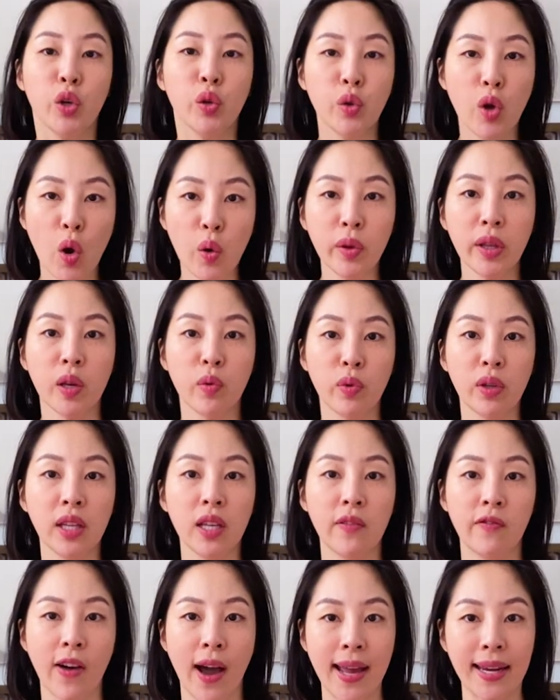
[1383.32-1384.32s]
You'll only
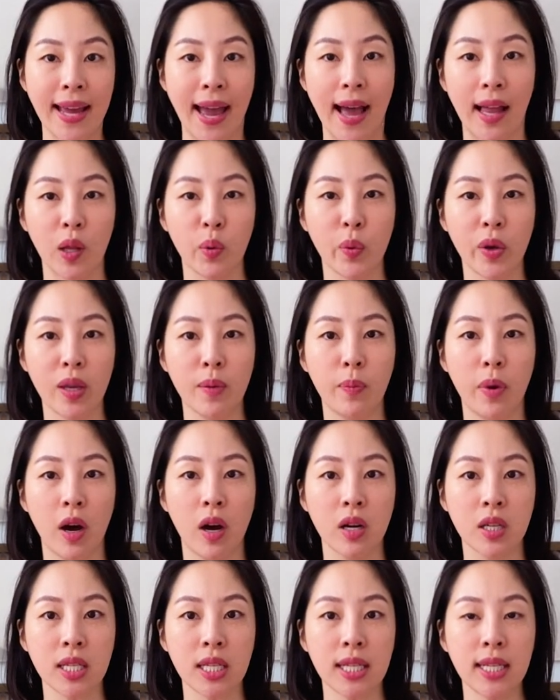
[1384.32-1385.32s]
really find Halloween
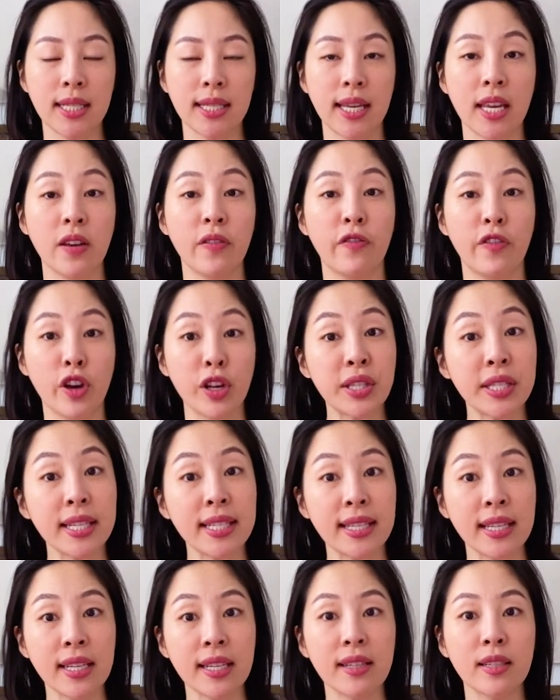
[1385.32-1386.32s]
parties in first tier
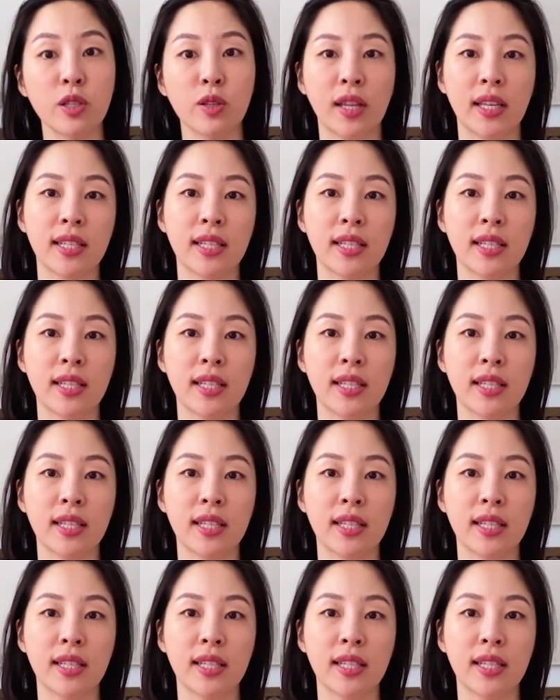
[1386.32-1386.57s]
cities, so